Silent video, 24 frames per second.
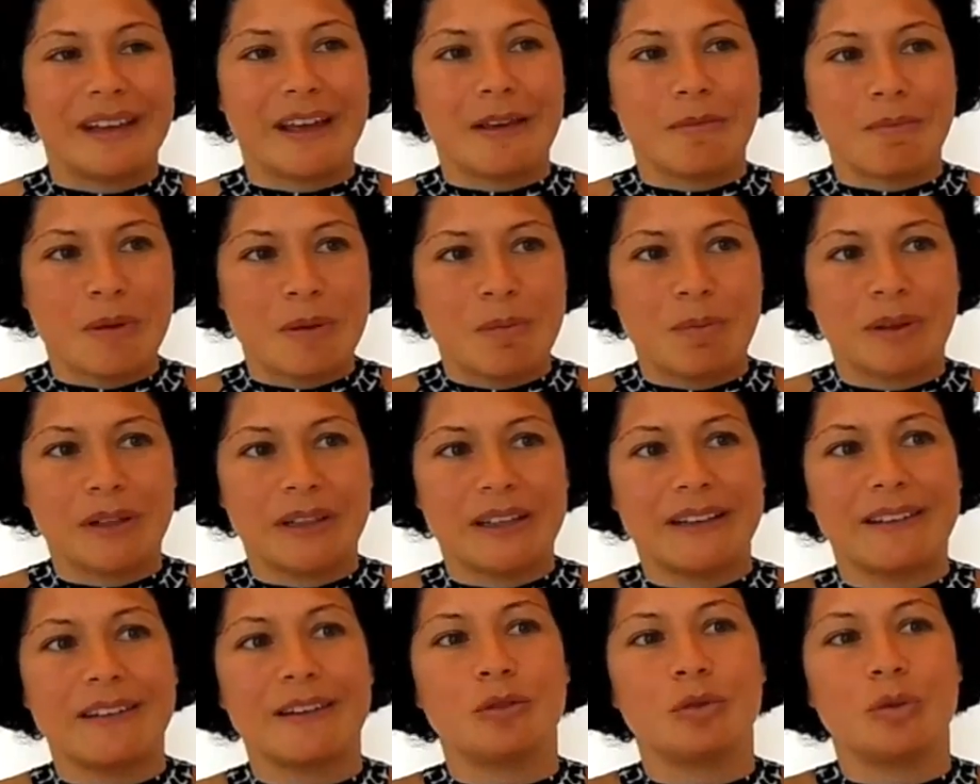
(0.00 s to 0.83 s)
take
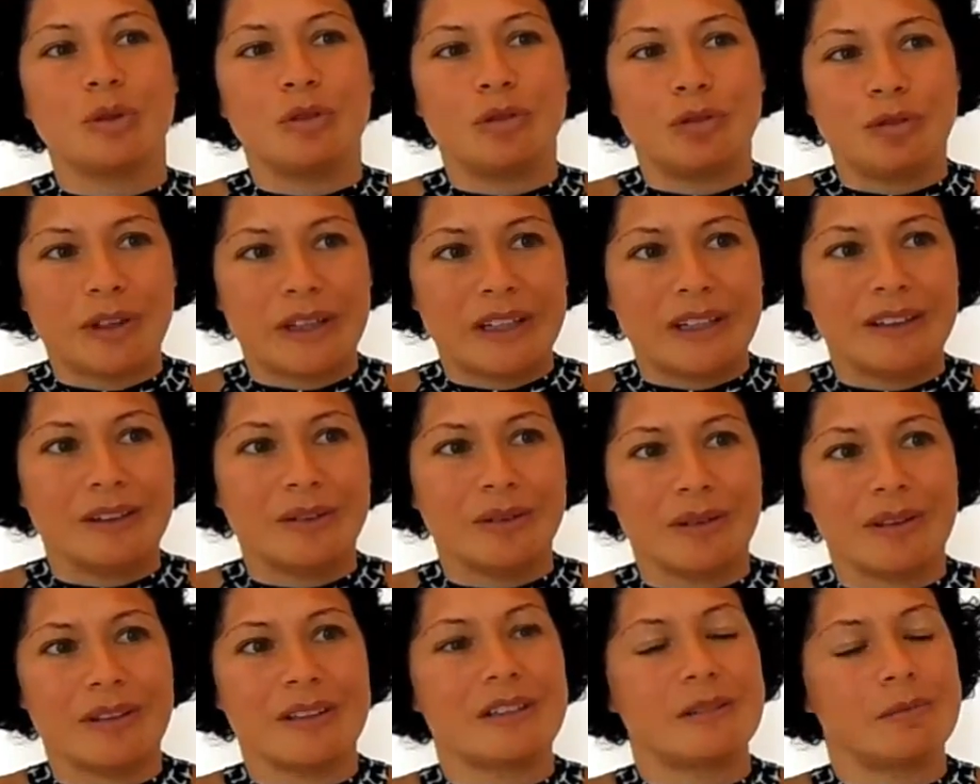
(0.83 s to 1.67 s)
people in that would fit
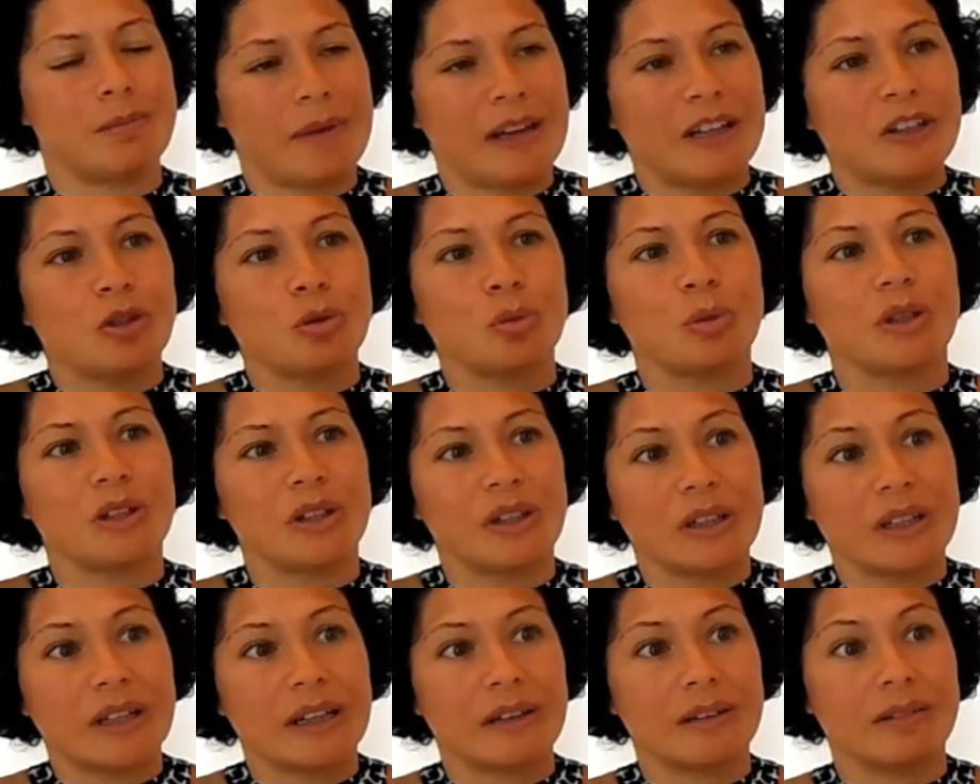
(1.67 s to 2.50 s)
into this
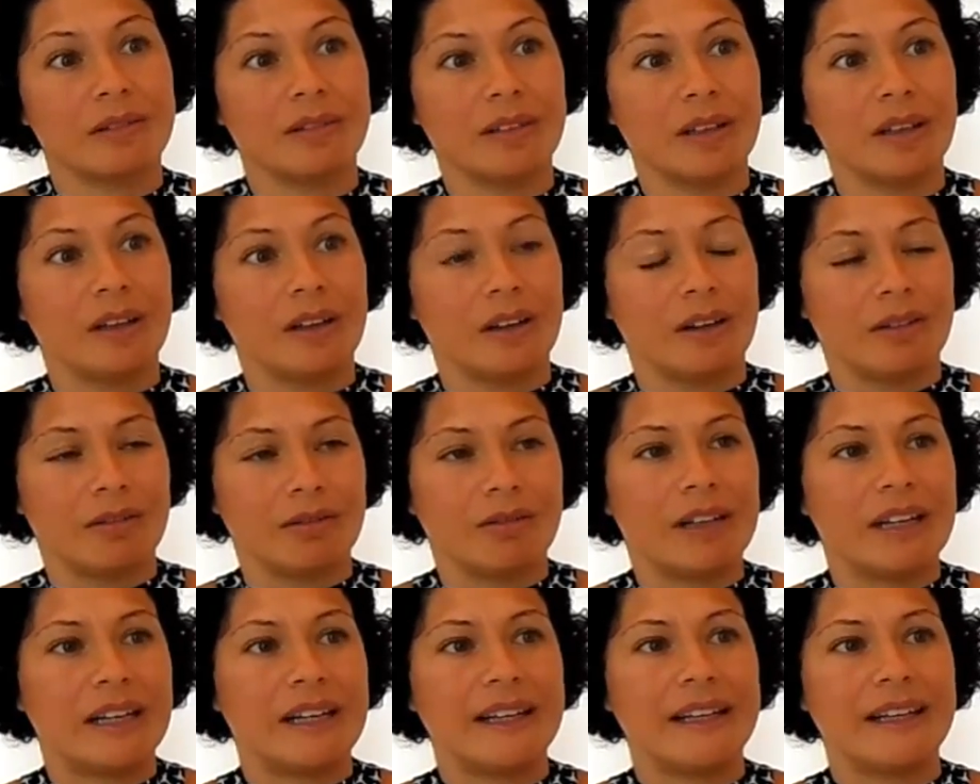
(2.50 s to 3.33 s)
meshwork and
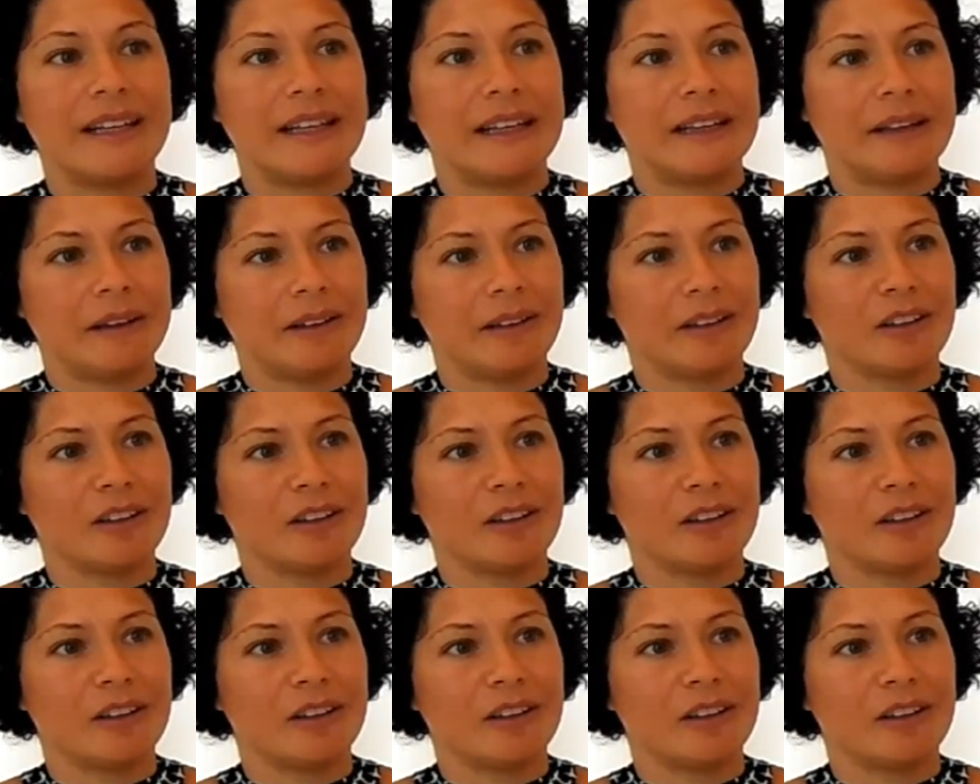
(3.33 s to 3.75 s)
really